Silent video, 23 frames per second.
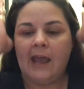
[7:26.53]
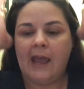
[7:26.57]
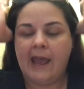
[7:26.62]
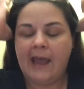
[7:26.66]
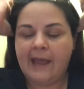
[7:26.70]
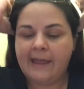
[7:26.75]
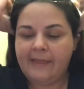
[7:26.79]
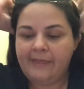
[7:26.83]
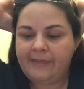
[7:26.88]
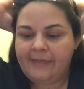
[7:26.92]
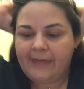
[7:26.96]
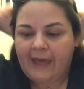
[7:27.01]

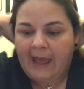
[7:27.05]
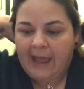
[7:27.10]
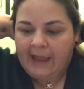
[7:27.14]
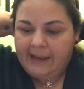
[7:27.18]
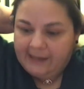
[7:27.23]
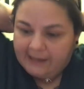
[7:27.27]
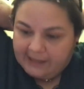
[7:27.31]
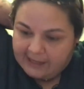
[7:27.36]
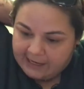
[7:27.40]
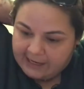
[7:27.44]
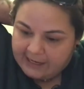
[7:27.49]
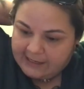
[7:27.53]
and that
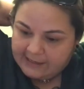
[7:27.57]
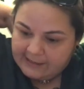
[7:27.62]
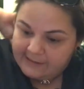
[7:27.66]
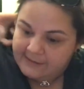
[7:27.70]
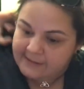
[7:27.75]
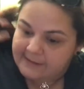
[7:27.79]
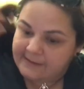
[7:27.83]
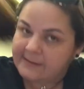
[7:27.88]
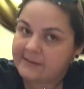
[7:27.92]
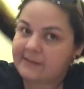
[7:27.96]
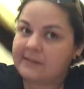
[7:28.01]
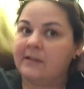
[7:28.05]

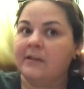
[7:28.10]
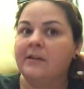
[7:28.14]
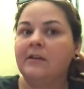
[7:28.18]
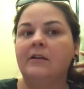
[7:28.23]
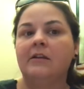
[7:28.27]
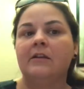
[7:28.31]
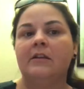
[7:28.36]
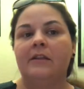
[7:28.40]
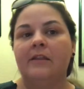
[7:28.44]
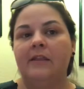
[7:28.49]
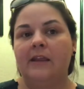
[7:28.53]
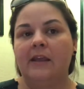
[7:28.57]
is
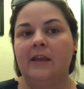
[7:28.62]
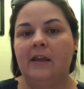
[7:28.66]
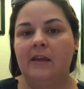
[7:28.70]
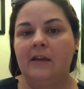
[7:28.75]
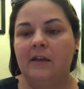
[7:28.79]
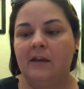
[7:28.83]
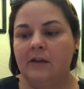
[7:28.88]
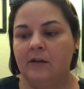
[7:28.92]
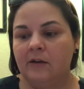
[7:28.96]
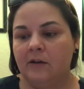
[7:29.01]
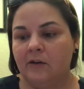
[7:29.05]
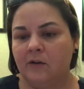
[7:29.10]

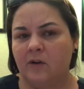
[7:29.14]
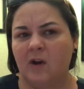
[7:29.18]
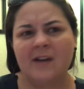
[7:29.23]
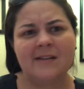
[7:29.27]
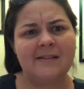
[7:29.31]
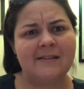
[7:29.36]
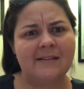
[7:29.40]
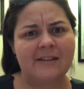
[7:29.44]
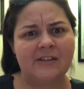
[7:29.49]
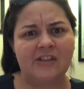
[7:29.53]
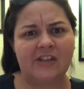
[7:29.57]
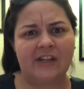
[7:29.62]
the
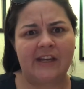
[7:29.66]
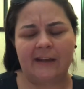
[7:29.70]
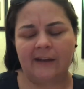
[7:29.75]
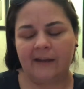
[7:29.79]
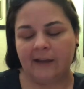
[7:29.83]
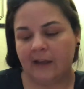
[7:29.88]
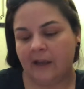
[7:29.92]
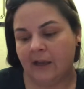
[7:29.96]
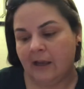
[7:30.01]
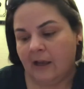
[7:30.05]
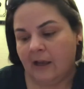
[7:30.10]
cross stitching.